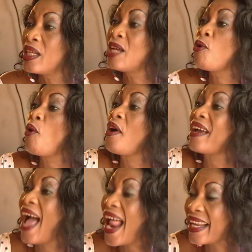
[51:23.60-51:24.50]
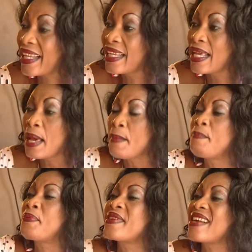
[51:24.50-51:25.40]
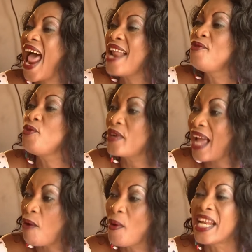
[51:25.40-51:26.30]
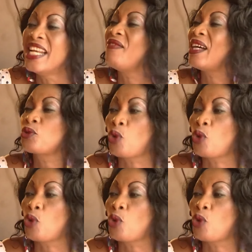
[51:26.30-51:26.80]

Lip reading: They will come carry brand new car where they never